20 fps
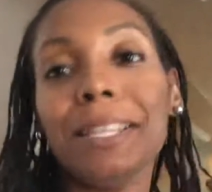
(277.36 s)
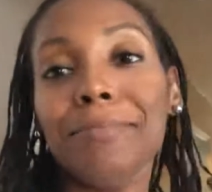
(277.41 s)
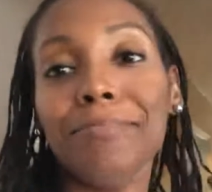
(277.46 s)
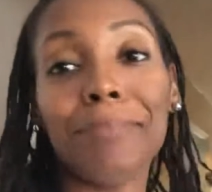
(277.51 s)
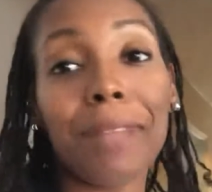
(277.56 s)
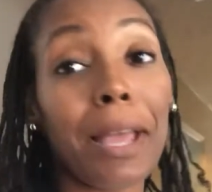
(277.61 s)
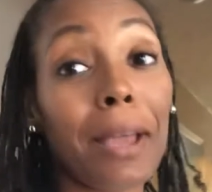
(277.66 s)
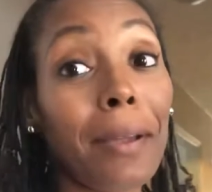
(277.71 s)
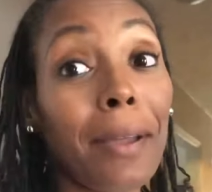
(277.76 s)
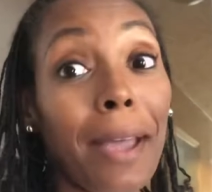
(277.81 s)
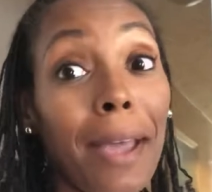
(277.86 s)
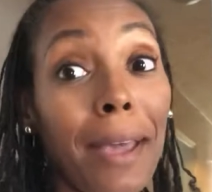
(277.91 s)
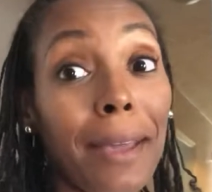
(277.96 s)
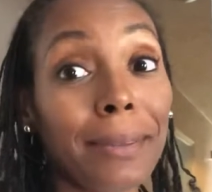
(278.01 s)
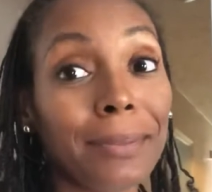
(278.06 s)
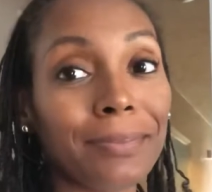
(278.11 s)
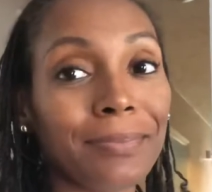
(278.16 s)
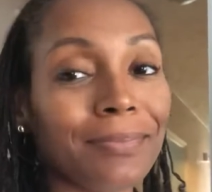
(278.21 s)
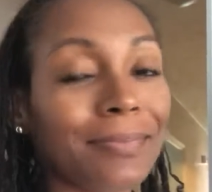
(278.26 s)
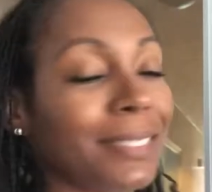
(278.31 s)
Okay.
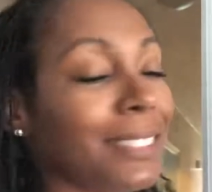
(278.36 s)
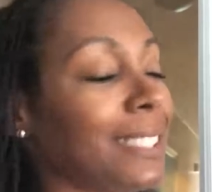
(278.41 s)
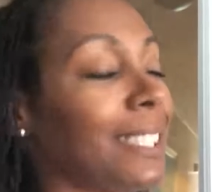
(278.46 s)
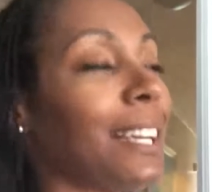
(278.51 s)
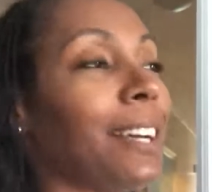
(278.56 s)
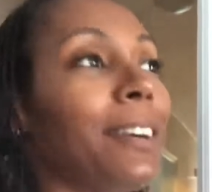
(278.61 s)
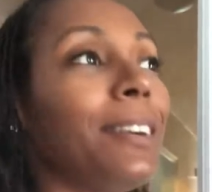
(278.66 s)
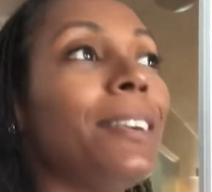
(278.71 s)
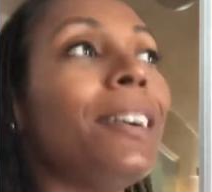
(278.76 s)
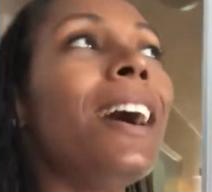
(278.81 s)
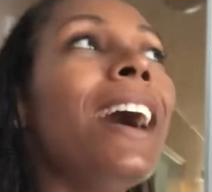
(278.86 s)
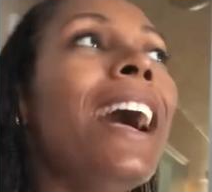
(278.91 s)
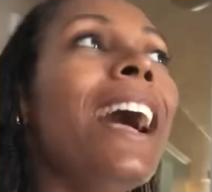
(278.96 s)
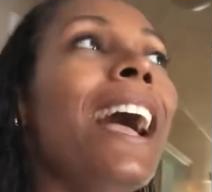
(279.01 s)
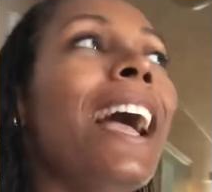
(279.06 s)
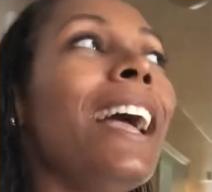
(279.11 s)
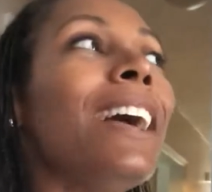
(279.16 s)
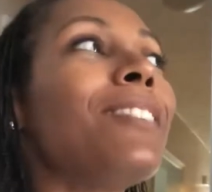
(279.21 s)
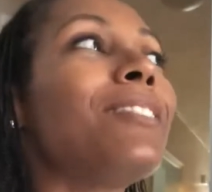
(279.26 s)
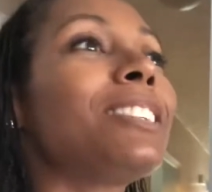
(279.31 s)
So
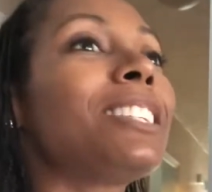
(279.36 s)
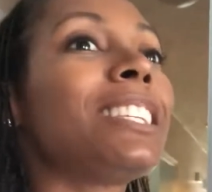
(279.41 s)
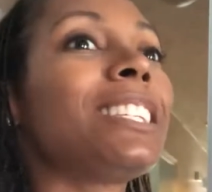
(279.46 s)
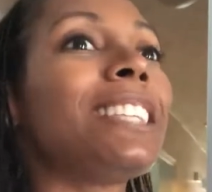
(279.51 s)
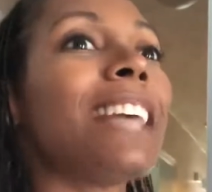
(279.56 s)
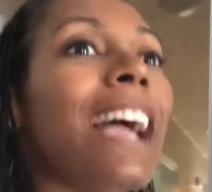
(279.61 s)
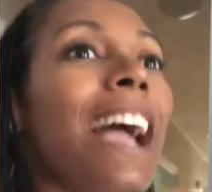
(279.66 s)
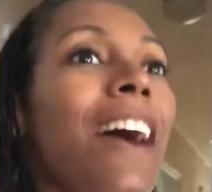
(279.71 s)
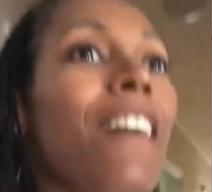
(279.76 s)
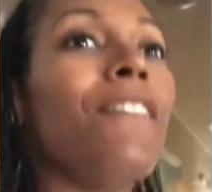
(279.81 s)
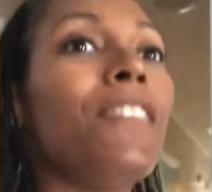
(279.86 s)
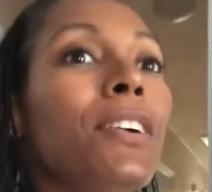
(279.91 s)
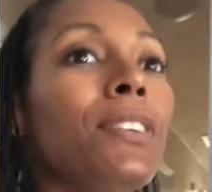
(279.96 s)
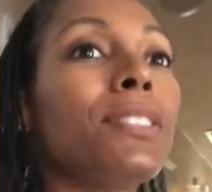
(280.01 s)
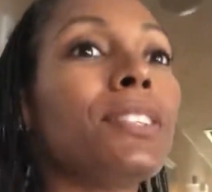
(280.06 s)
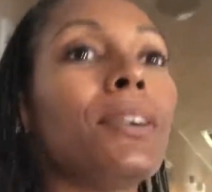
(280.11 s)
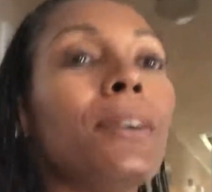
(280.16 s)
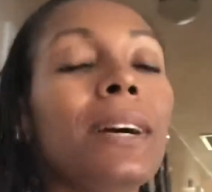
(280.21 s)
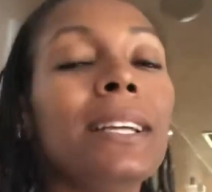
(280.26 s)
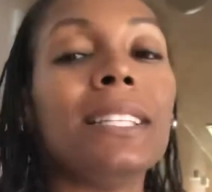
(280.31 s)
it was just like I
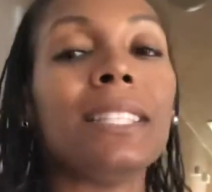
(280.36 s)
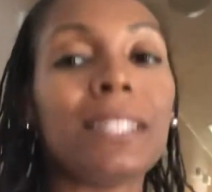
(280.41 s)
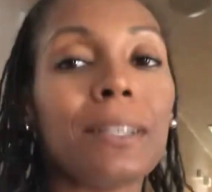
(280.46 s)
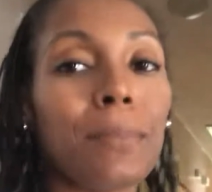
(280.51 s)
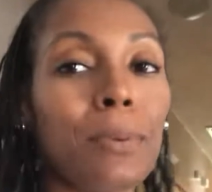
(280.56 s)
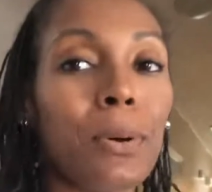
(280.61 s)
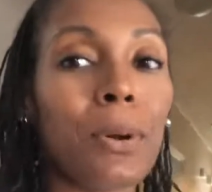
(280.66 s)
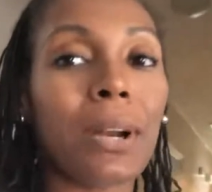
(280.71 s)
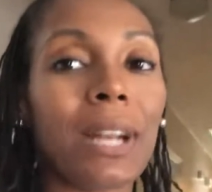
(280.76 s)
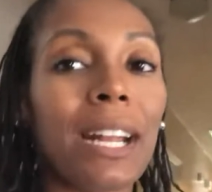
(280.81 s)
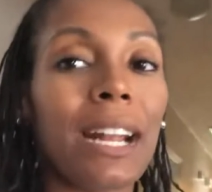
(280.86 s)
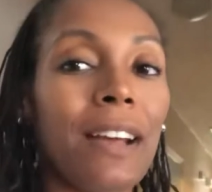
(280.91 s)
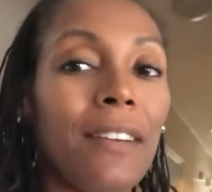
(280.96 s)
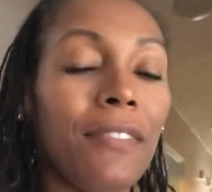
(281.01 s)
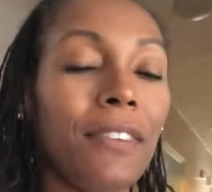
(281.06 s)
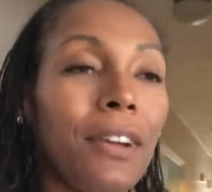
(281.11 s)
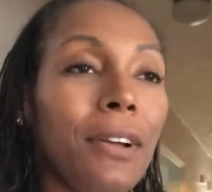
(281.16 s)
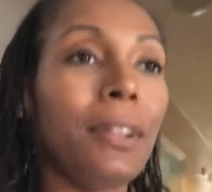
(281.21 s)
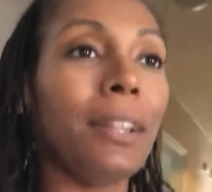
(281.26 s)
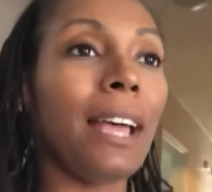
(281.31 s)
felt so unsupported. I
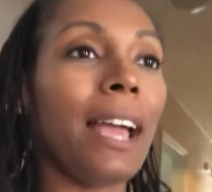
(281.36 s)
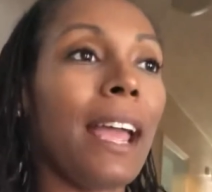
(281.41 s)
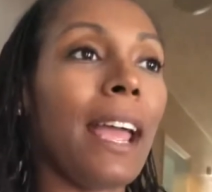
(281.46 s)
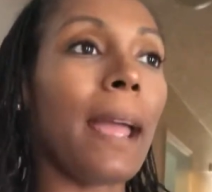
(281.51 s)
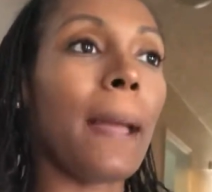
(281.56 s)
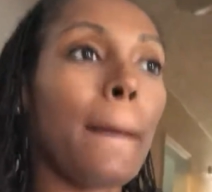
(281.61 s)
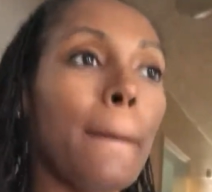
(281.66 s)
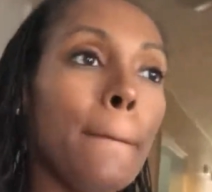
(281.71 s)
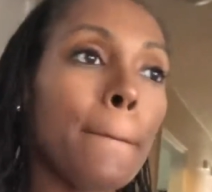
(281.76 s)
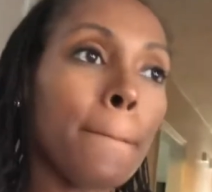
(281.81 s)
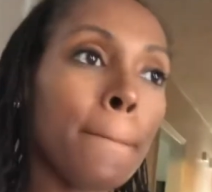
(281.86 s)
felt like